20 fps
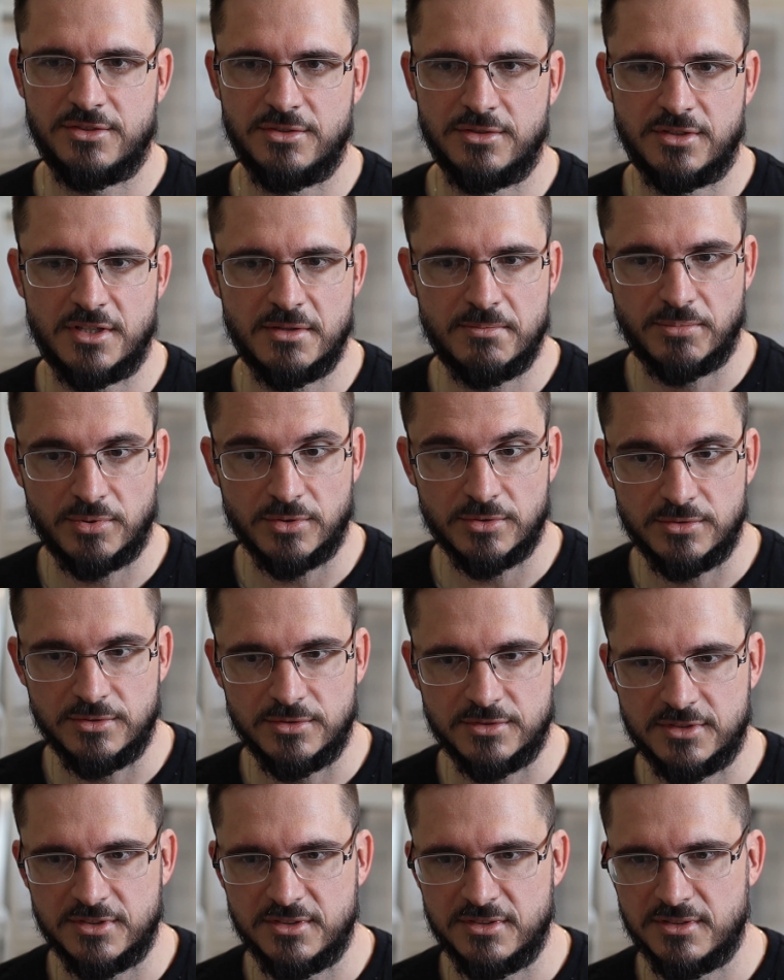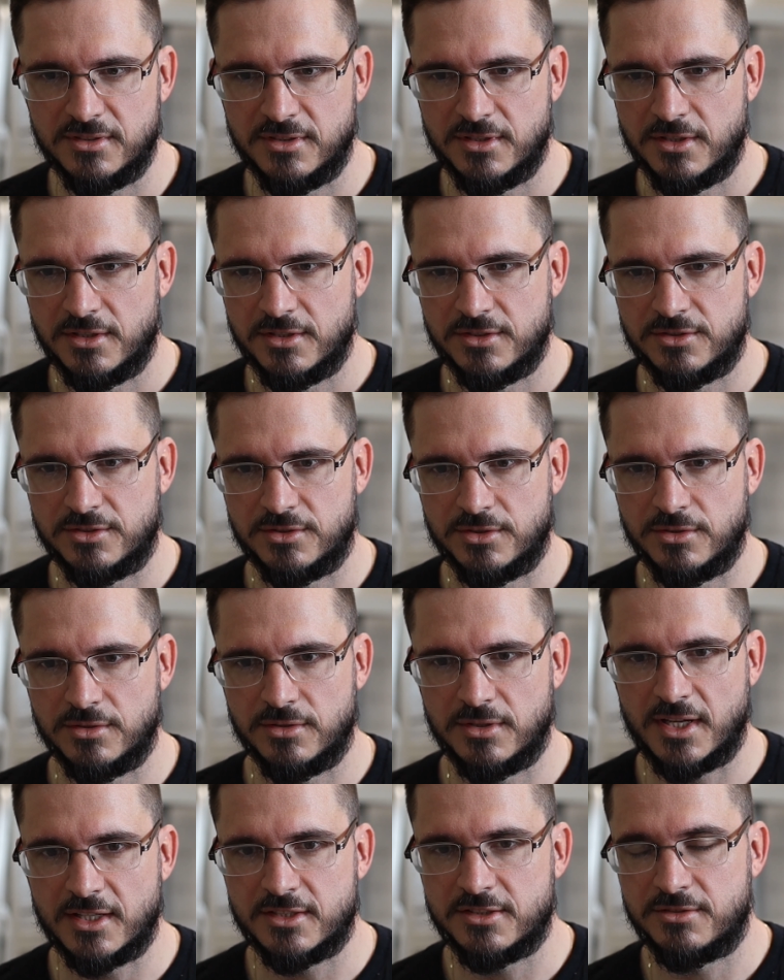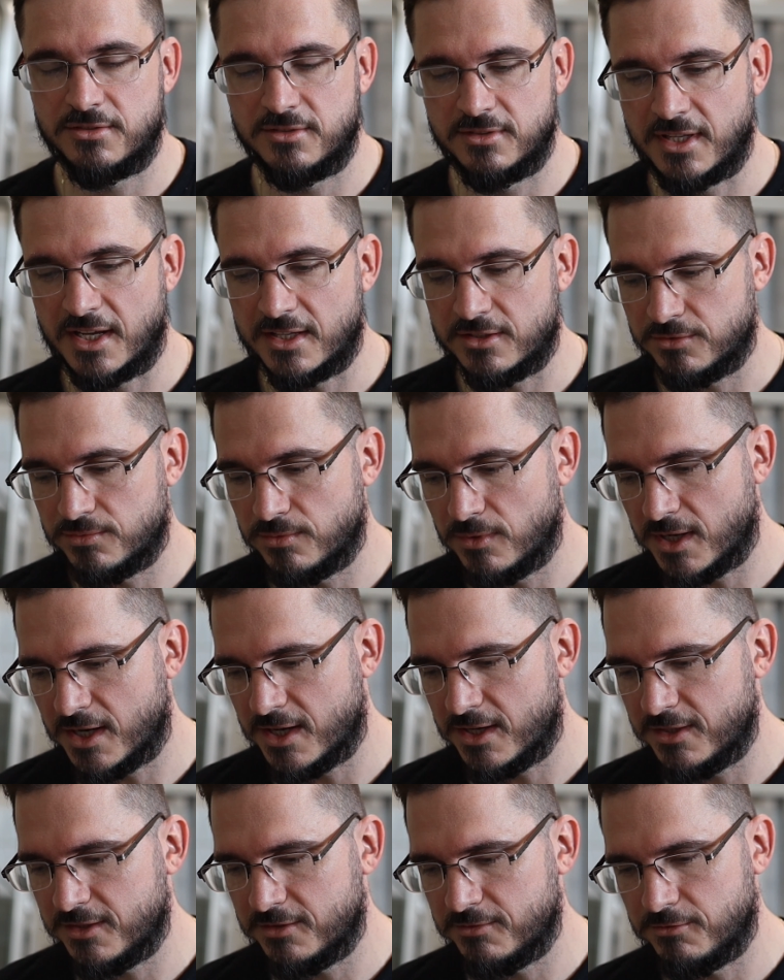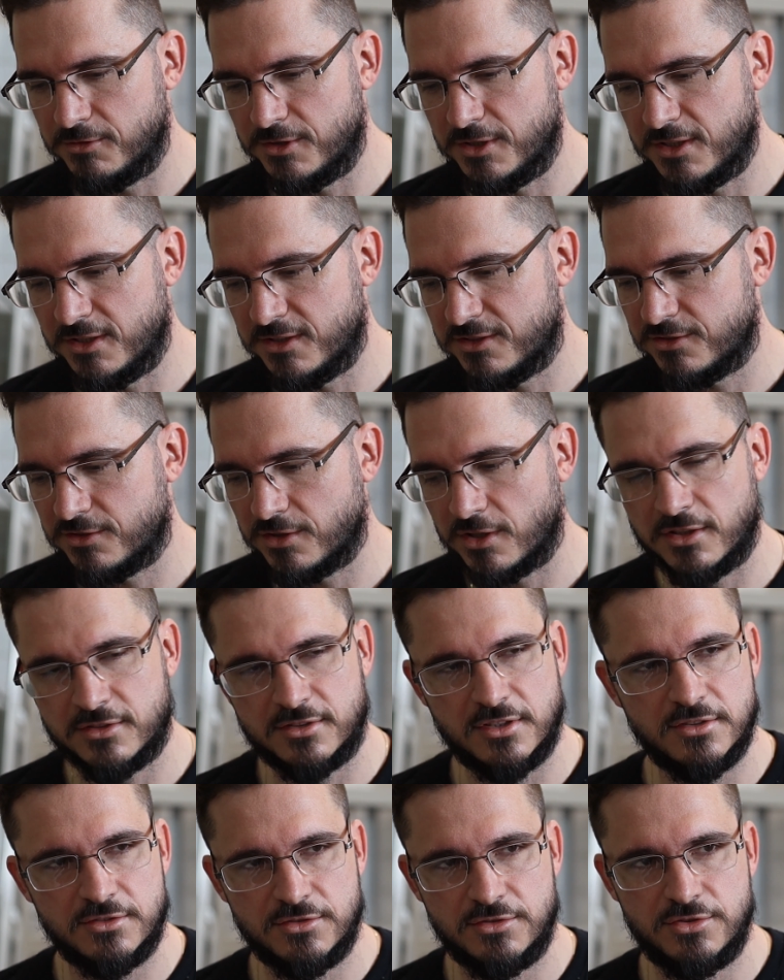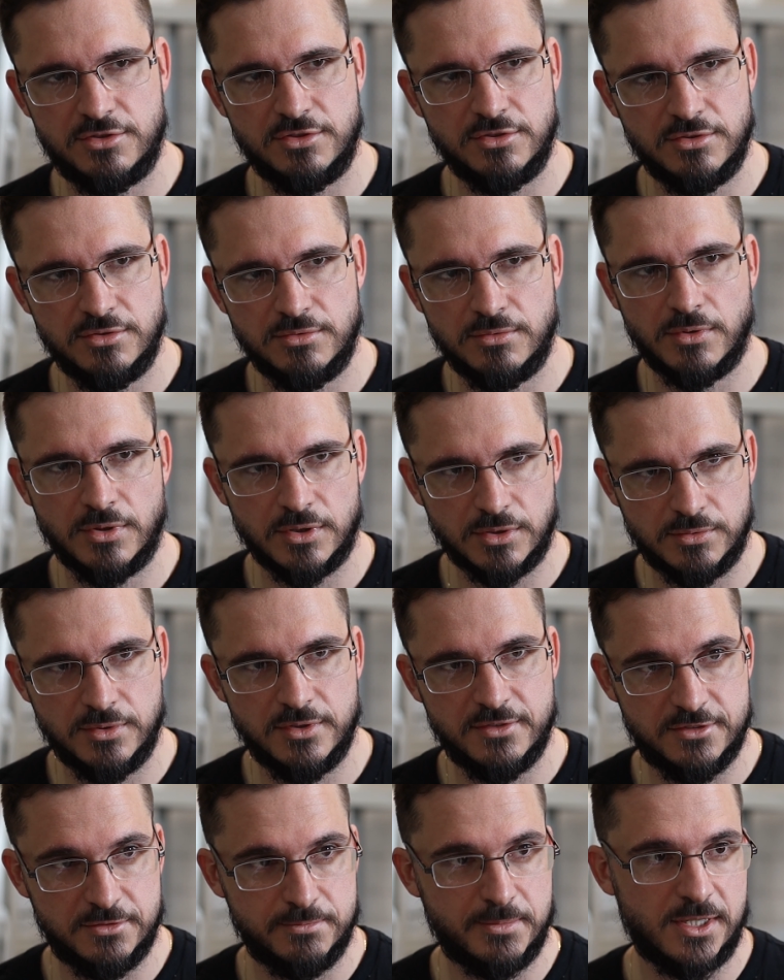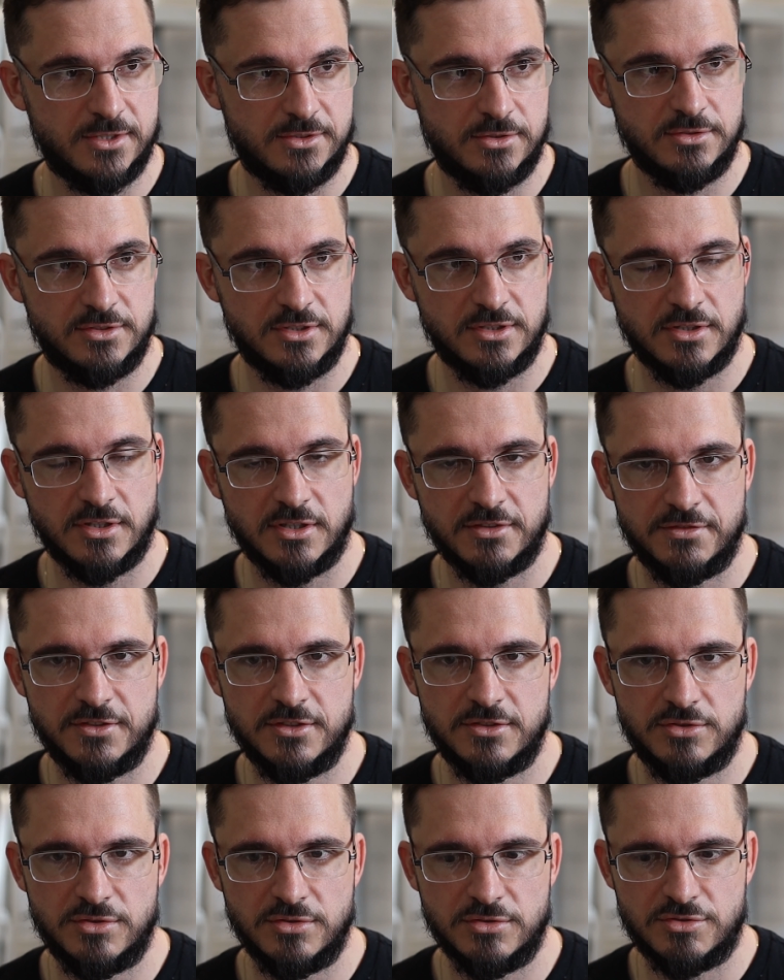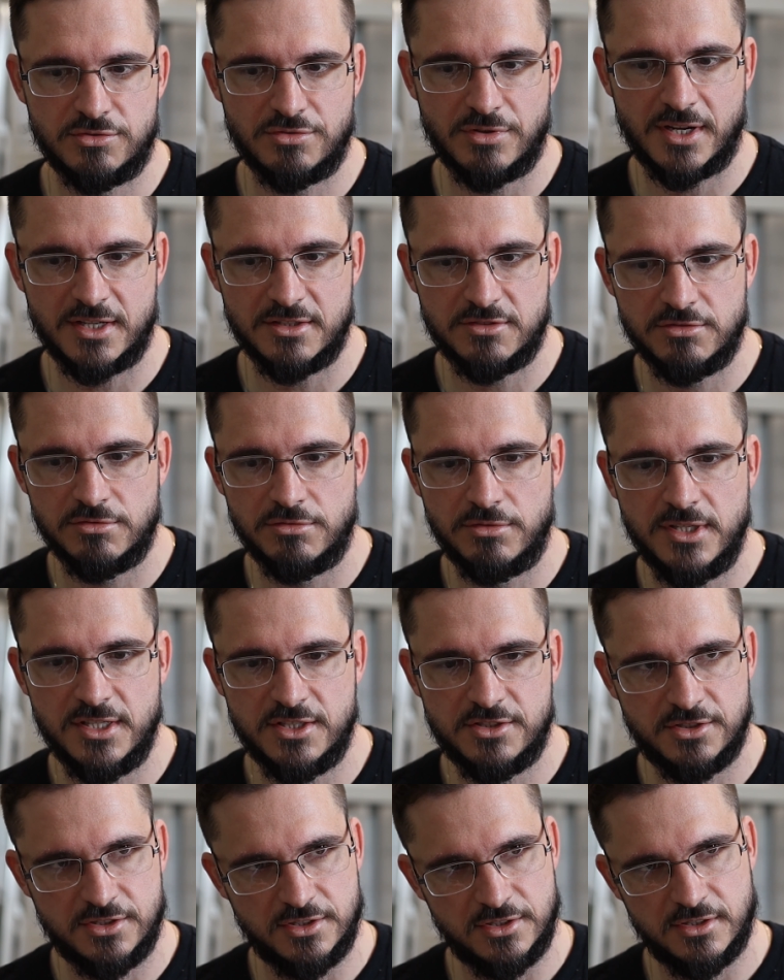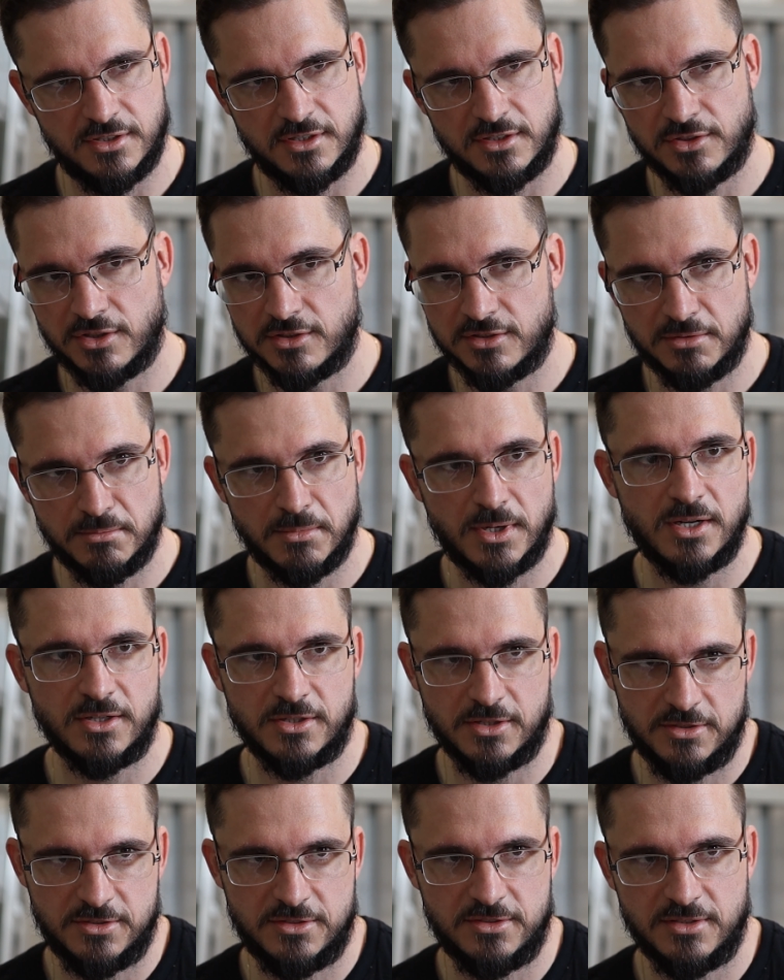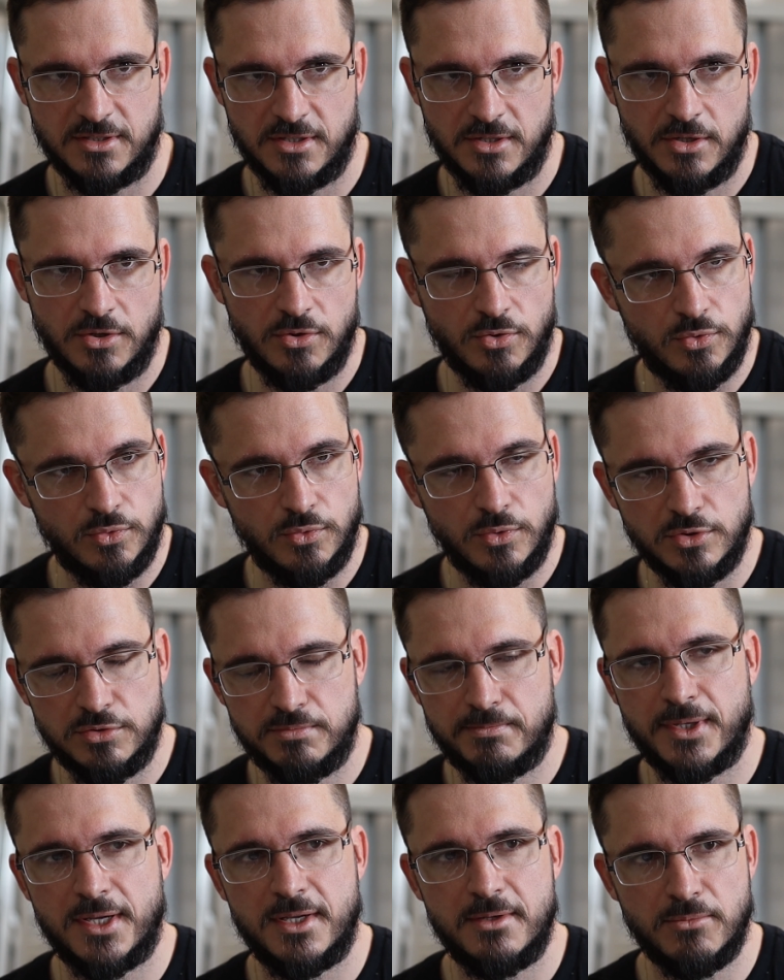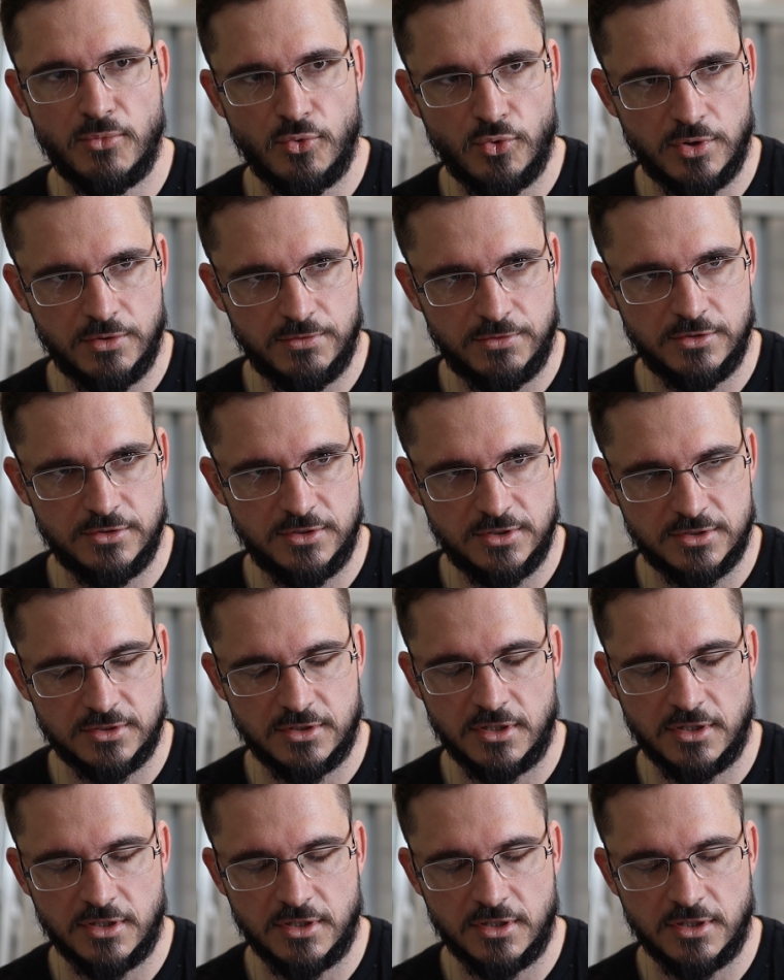to keep producing. So that's why we started to work with specialty coffee to try to reach another markets who would pay more for this